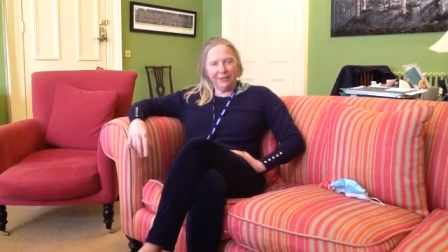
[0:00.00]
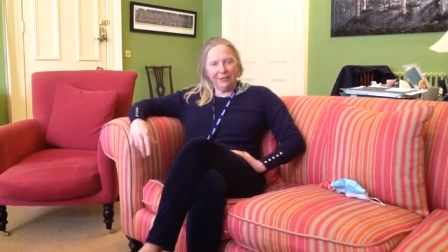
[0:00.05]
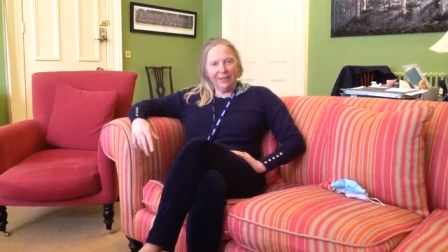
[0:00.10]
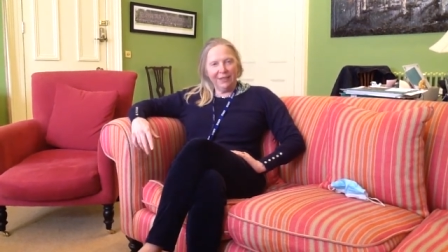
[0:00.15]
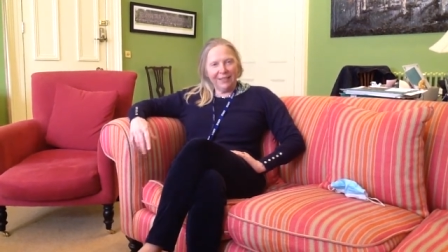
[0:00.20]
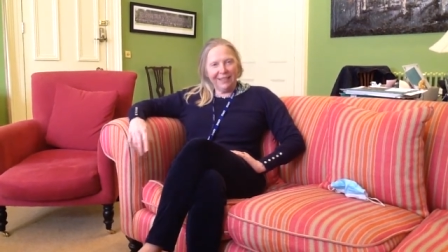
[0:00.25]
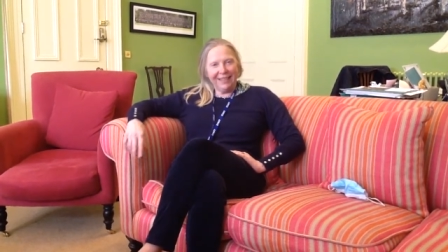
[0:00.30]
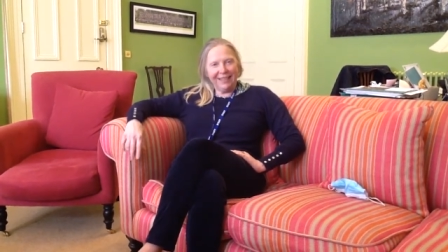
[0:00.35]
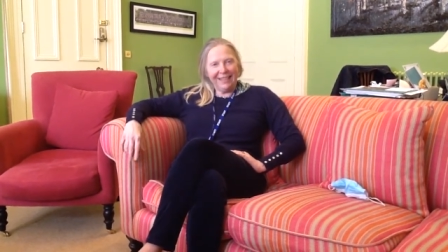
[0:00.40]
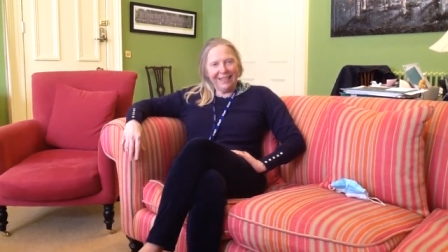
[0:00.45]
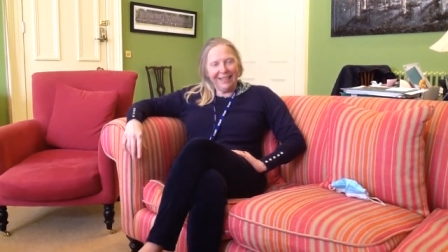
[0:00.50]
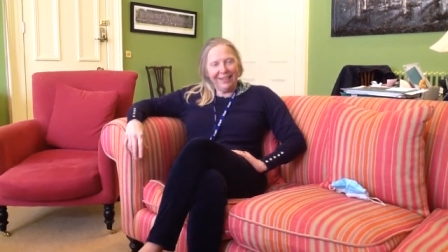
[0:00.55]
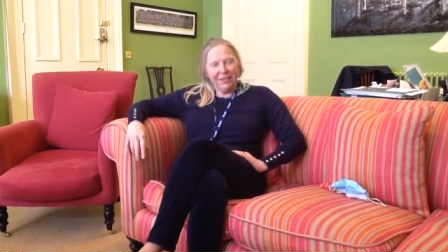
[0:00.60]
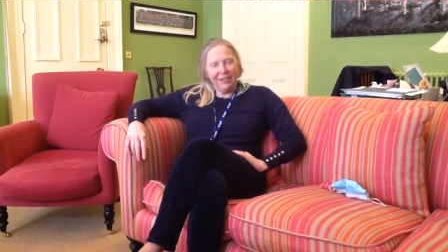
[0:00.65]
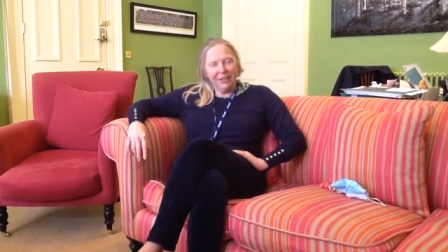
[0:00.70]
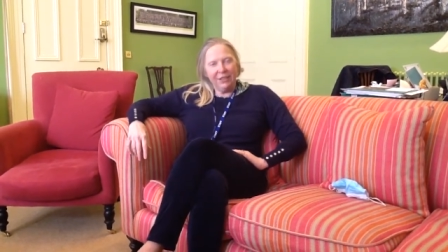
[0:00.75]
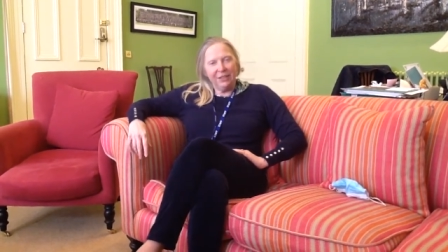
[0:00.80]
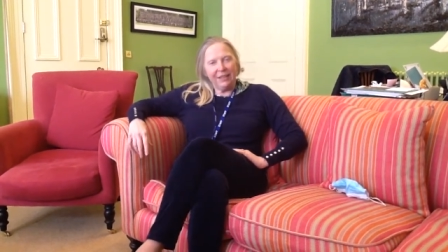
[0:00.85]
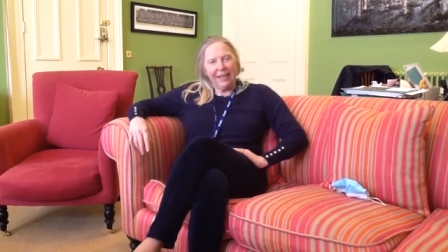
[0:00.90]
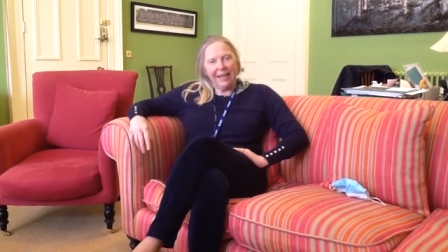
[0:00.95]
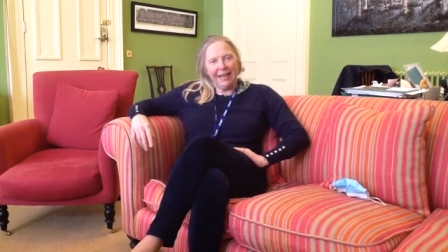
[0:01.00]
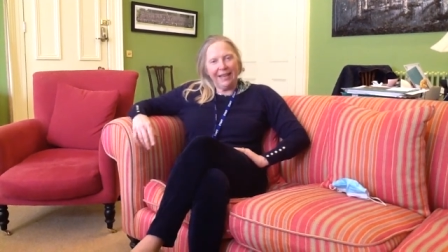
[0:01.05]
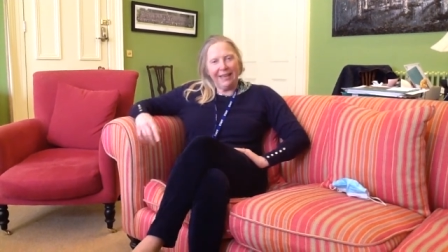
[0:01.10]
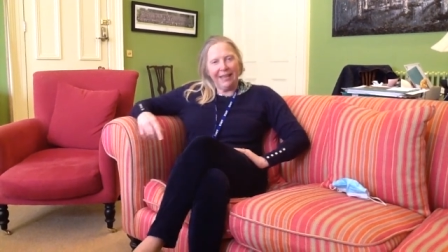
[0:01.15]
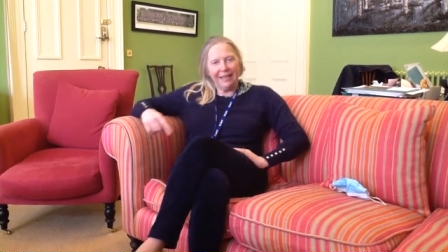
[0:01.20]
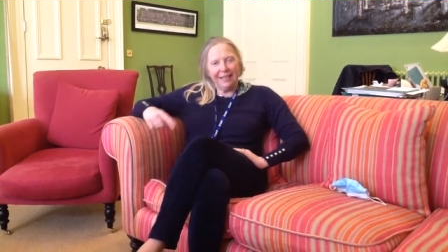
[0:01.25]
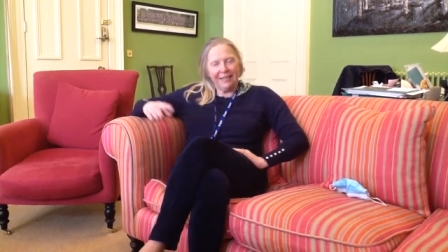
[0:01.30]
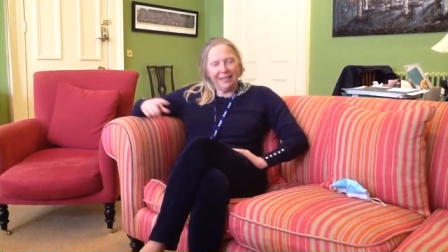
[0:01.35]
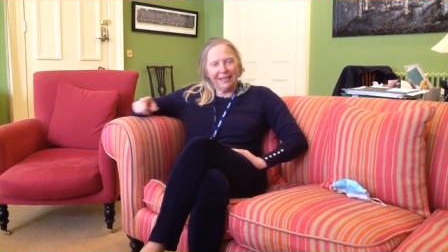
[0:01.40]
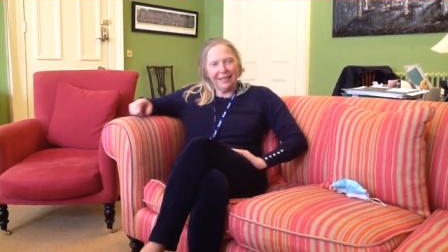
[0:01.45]
certainly in the UK
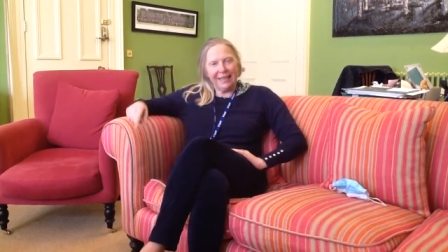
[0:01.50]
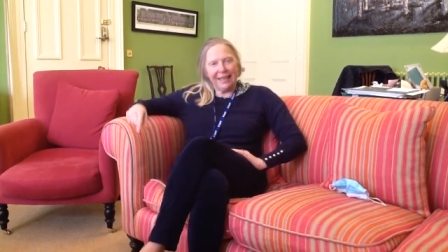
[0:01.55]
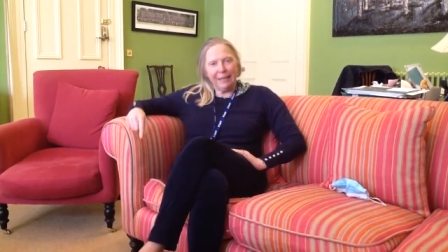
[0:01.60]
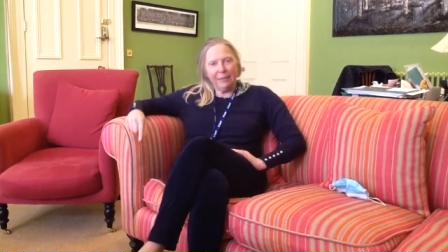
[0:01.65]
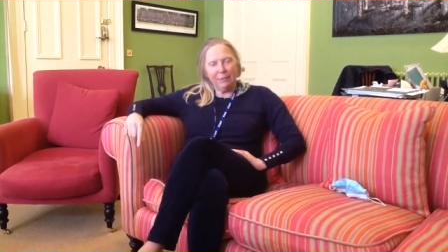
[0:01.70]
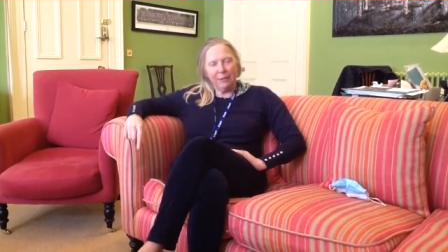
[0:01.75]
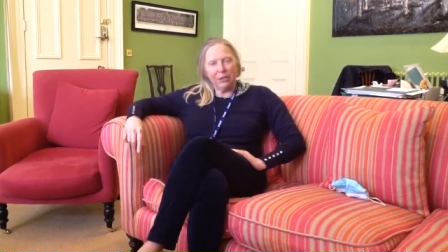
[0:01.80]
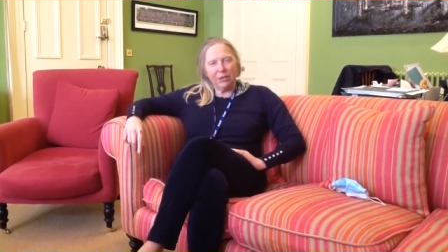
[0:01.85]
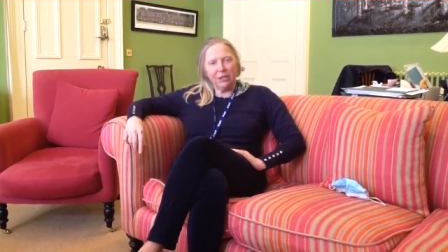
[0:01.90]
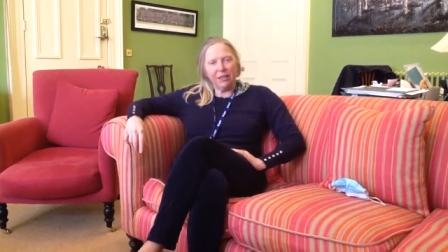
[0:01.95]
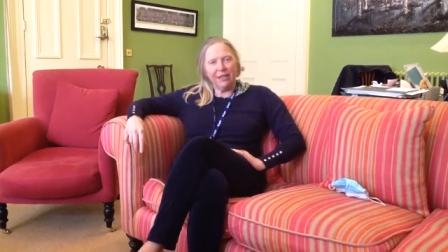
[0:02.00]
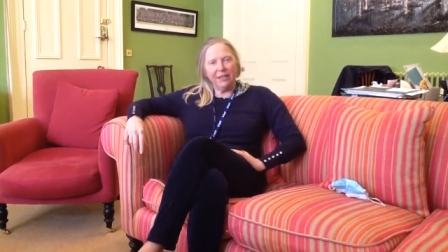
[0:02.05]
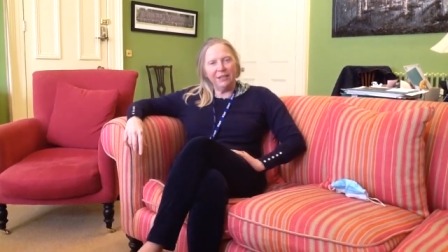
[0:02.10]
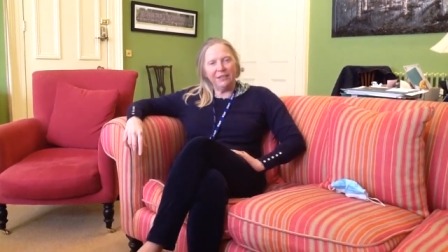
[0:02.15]
and in Cambridgeshire,